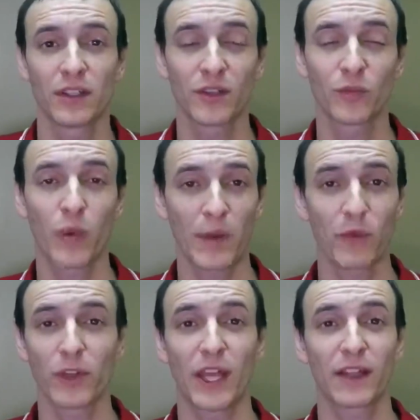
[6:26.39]
you're way
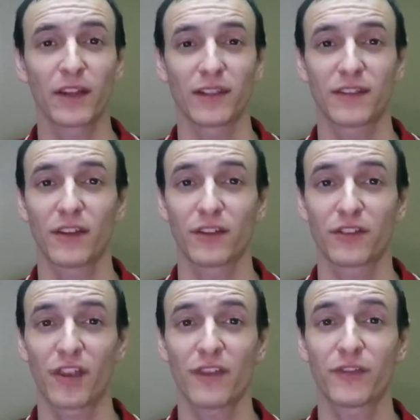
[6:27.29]
more likely to sell your
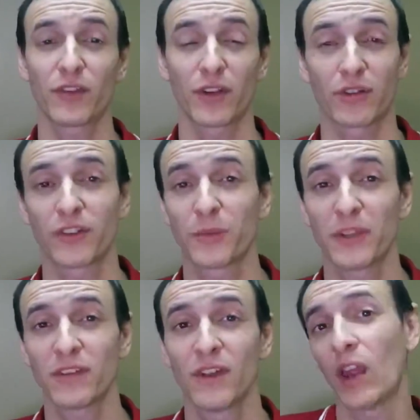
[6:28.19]
stuff during
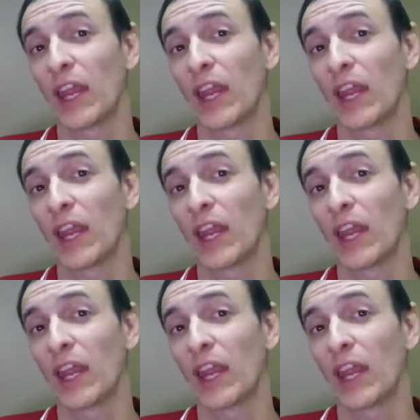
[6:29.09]
Christmas.